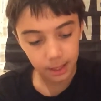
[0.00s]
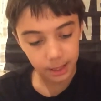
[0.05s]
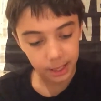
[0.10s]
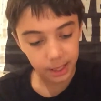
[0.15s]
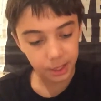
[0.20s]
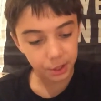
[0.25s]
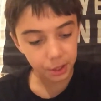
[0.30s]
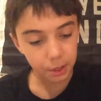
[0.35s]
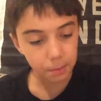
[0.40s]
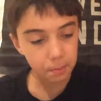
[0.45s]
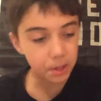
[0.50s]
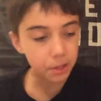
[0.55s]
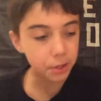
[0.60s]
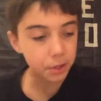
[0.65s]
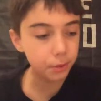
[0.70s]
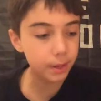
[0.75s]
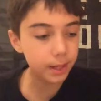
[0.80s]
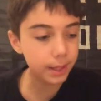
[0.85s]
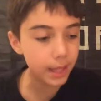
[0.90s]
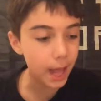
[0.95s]
he shouldn't be
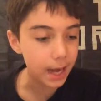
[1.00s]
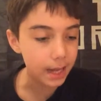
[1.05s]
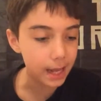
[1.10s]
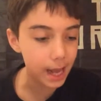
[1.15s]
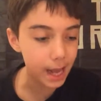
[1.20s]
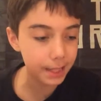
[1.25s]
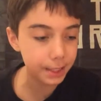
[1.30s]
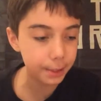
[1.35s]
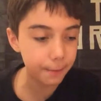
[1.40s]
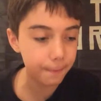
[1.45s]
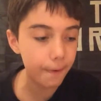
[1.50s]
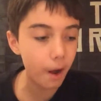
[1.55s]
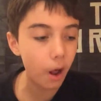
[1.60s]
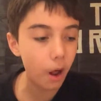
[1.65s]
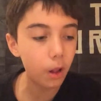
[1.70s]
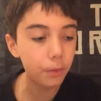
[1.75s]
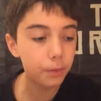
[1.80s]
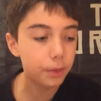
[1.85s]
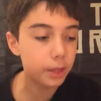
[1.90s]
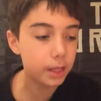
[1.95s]
doing that. He has to
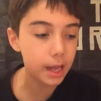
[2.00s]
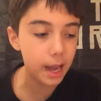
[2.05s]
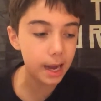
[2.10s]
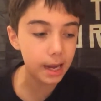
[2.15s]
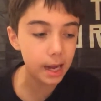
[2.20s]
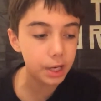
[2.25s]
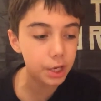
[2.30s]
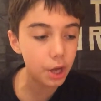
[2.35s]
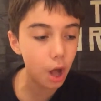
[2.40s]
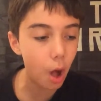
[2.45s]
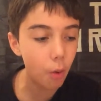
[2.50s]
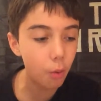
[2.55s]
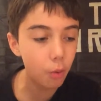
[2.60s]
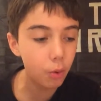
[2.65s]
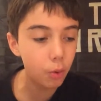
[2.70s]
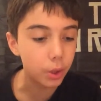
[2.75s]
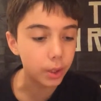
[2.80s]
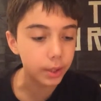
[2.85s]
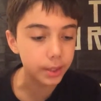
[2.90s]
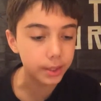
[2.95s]
follow the NHL
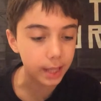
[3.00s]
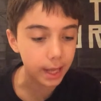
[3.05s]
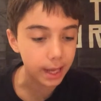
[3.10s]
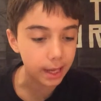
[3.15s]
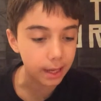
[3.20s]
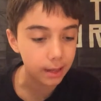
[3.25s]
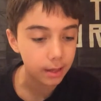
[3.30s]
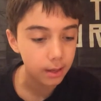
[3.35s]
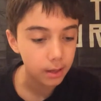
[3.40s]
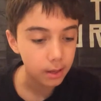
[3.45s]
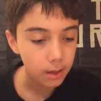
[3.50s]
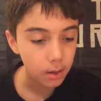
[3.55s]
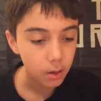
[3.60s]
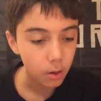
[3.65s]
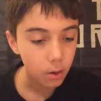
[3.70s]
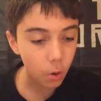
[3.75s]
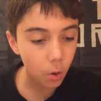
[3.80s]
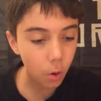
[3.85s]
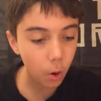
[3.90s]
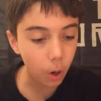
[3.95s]
rules. Like,
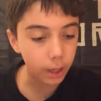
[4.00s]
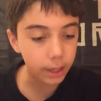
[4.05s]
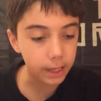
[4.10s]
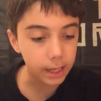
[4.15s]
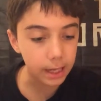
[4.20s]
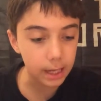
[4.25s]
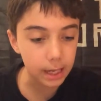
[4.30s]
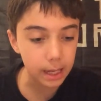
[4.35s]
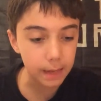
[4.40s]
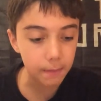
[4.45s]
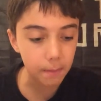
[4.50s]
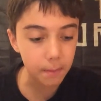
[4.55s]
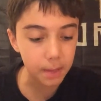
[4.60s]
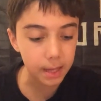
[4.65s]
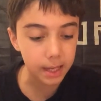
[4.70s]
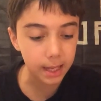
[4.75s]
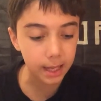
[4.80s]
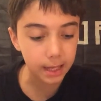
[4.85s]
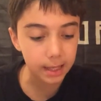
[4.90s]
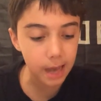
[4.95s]
or he can even be
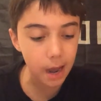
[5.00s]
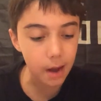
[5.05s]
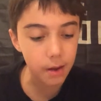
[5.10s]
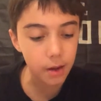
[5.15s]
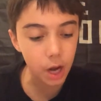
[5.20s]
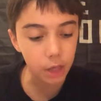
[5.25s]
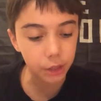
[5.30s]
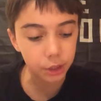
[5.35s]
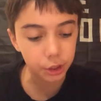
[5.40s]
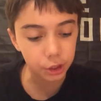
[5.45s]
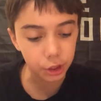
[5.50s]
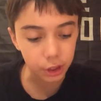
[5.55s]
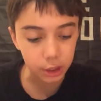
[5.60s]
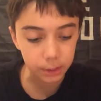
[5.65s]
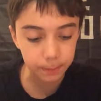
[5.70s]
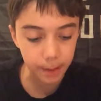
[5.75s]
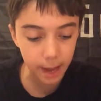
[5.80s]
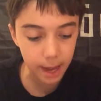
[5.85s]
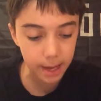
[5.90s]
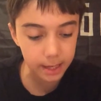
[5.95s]
kicked out, not just
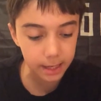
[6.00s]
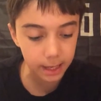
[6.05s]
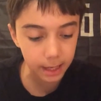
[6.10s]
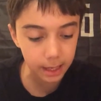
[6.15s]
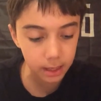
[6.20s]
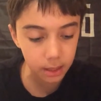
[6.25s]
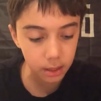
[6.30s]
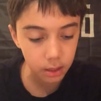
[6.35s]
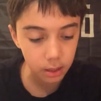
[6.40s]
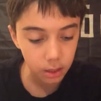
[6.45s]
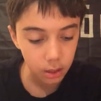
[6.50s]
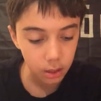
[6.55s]
suspended.